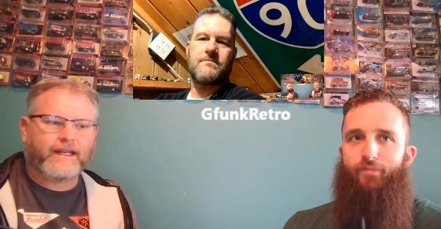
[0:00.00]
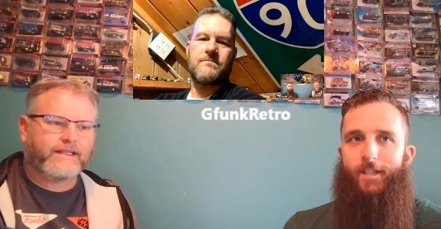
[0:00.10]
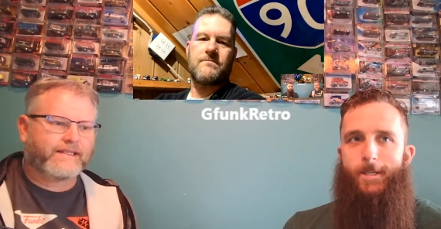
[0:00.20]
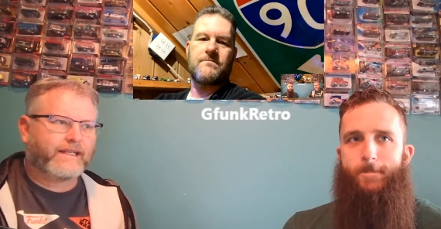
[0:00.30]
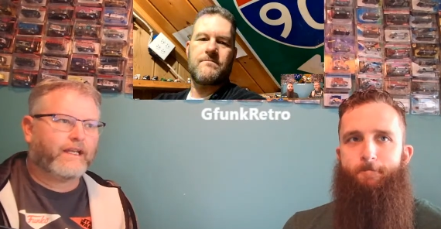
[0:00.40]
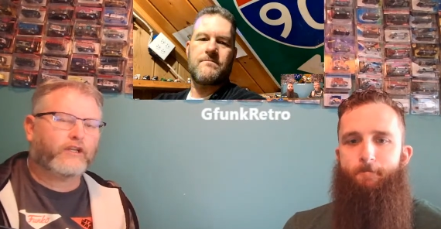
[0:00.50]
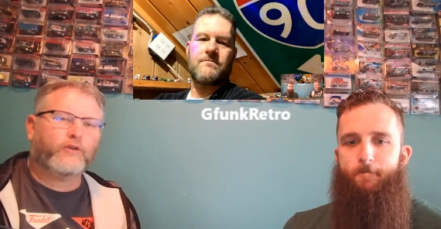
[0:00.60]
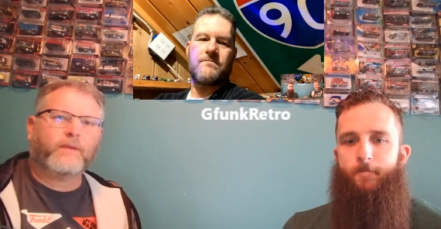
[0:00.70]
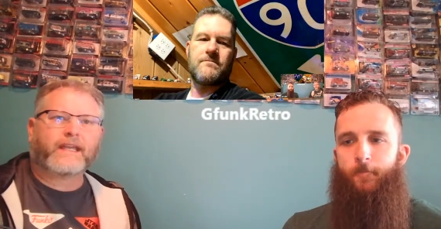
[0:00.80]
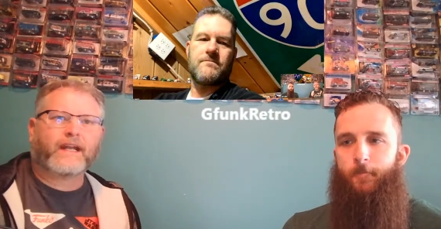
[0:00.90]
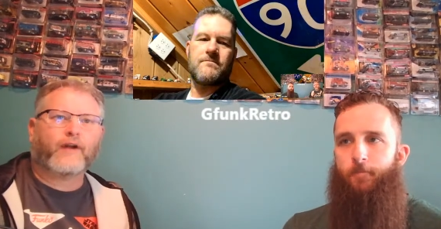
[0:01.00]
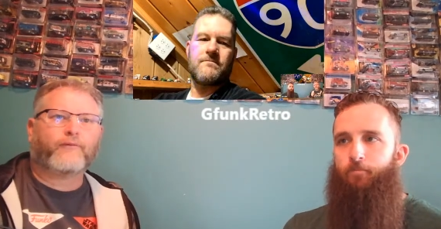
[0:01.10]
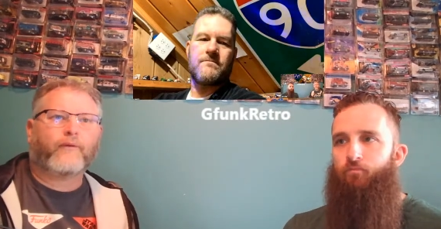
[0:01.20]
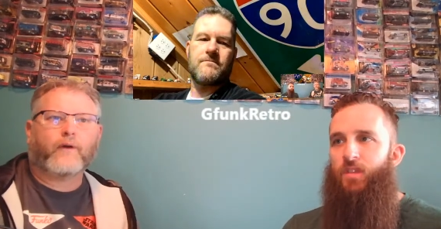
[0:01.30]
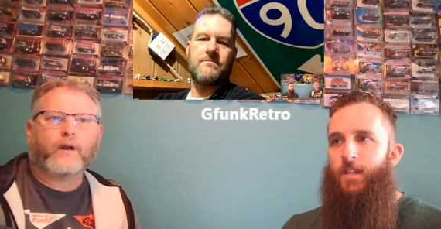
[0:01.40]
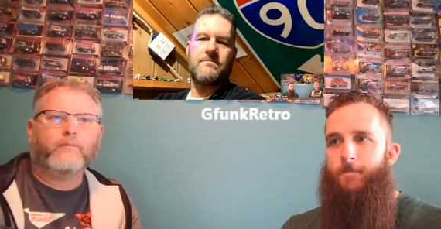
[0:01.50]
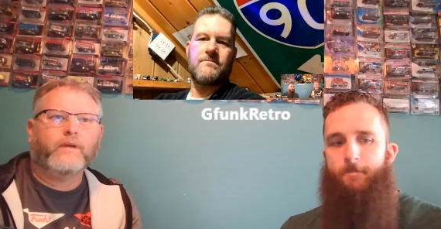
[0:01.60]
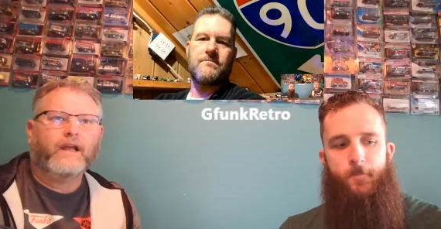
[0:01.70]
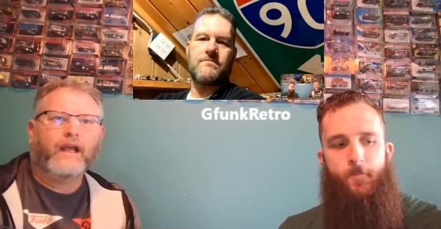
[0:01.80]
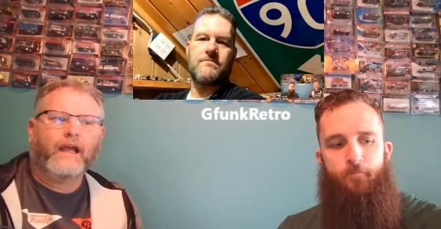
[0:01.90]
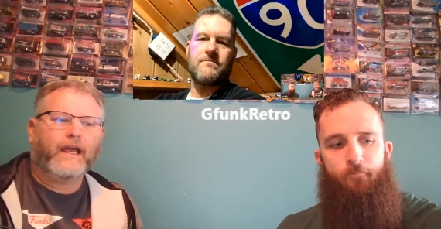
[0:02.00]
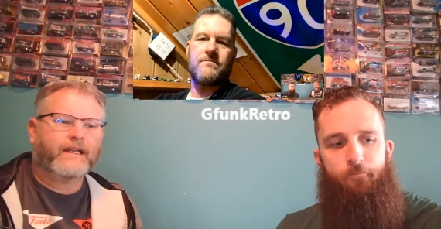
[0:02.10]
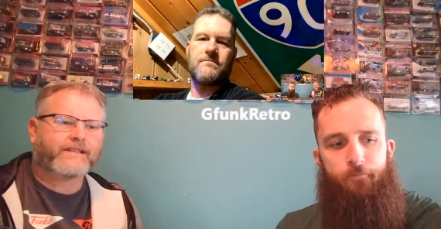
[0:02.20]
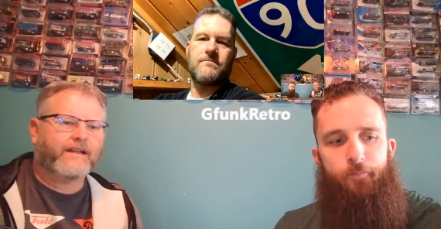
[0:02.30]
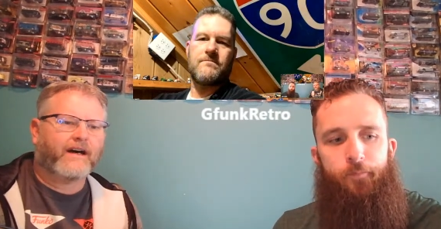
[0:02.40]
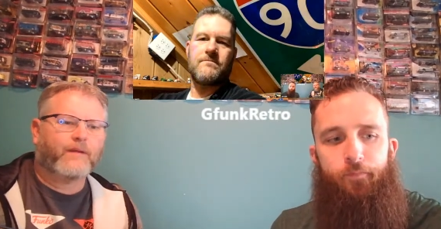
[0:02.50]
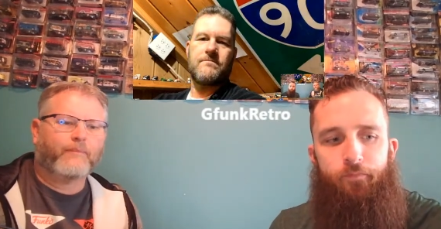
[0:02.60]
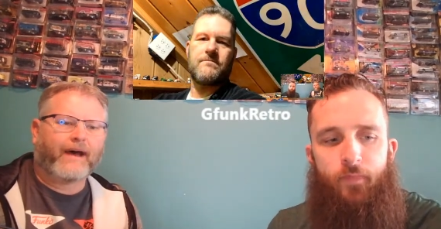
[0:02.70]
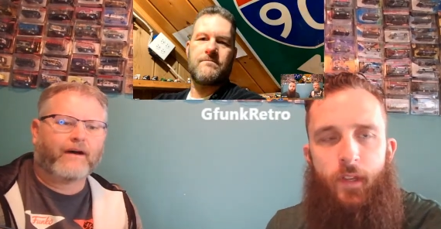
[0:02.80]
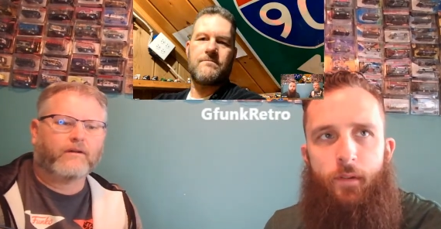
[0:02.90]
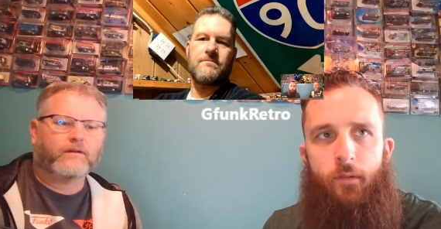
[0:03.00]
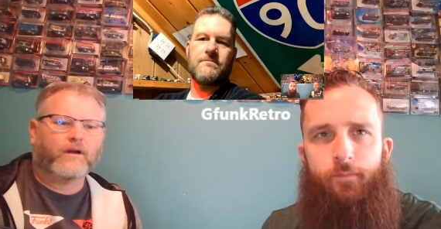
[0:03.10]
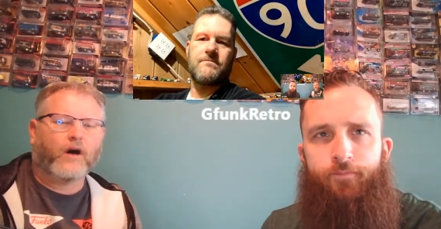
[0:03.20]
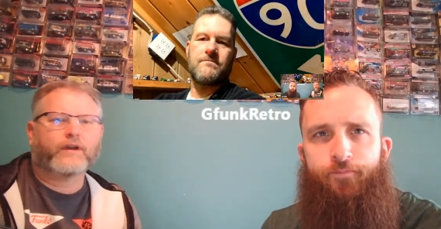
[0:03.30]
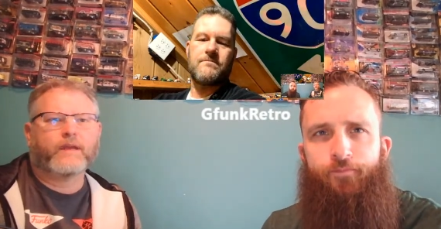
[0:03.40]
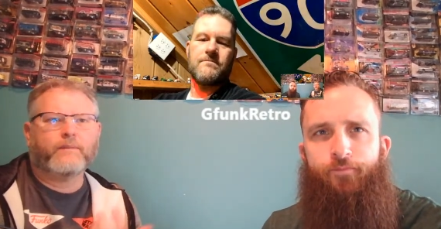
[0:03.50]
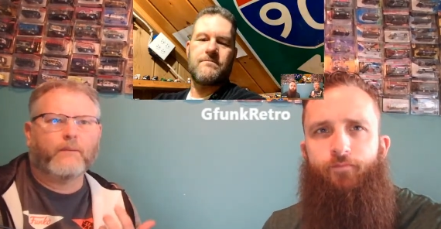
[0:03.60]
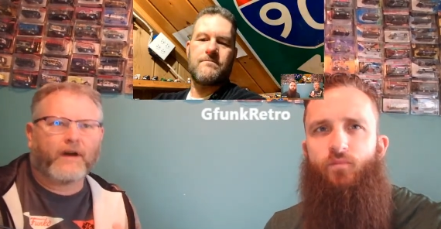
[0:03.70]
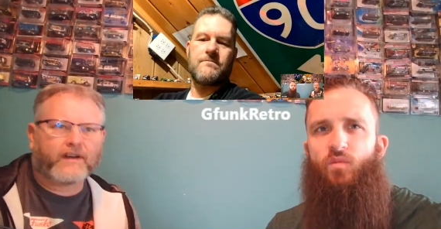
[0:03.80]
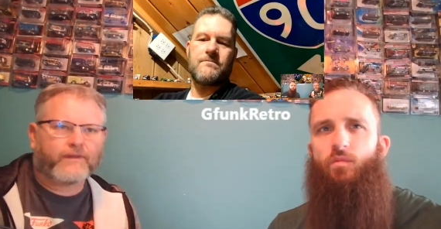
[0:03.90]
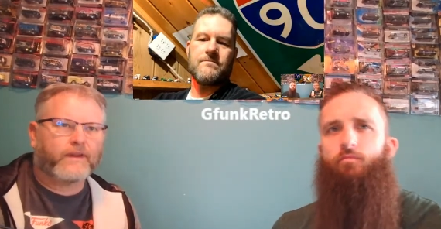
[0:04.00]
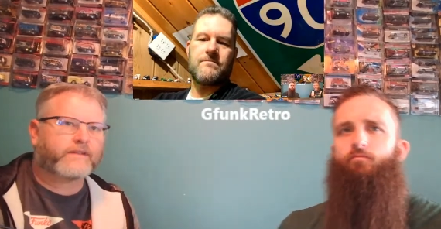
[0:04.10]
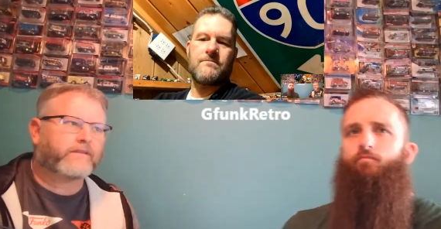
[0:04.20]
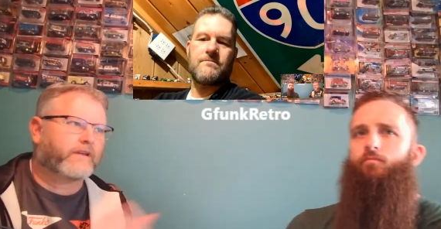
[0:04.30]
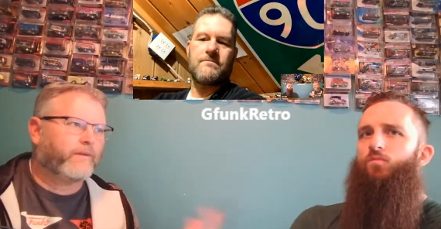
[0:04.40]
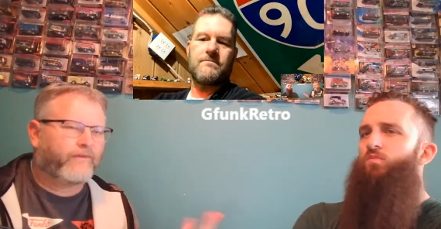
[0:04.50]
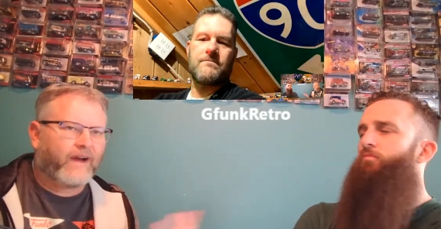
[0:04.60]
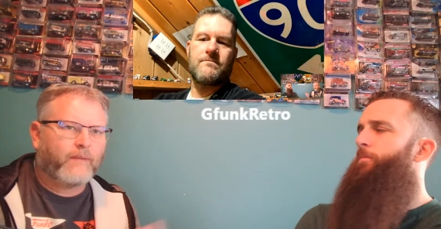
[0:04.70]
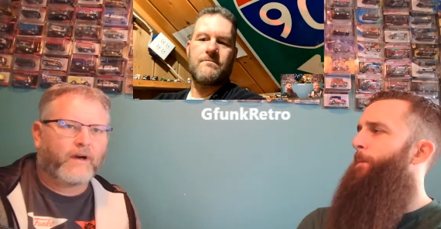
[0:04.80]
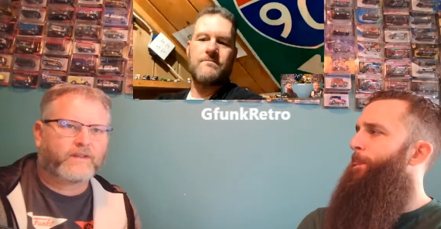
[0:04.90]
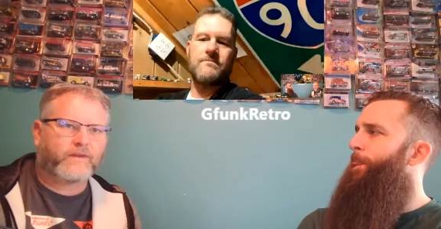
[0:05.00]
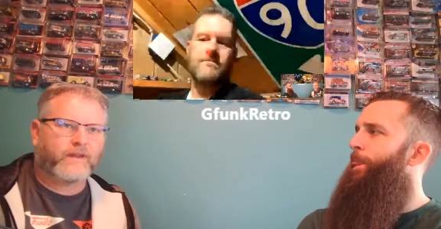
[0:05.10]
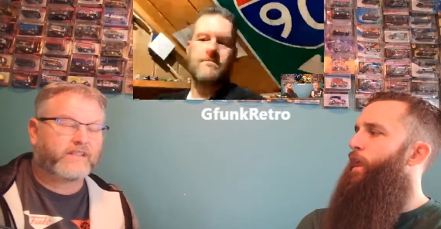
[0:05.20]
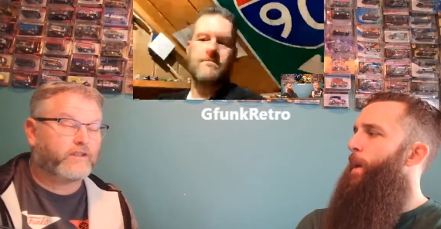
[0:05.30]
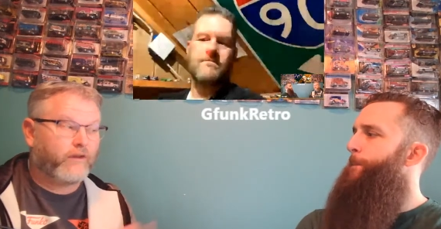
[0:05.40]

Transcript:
Speaker 1: didn't see it. You pick it up for them, and it's not about oh, give me a buck for this or give me five bucks for this.